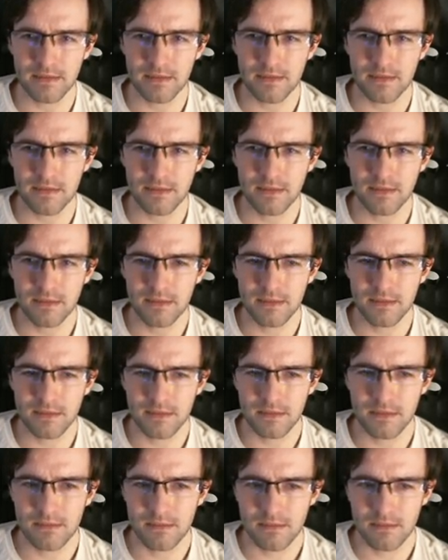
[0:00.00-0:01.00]

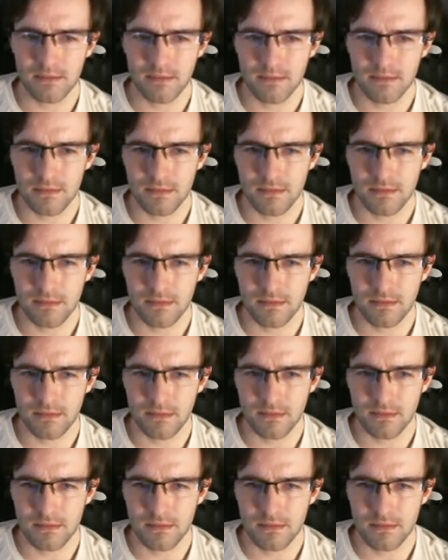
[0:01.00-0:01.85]
Nobody speaks.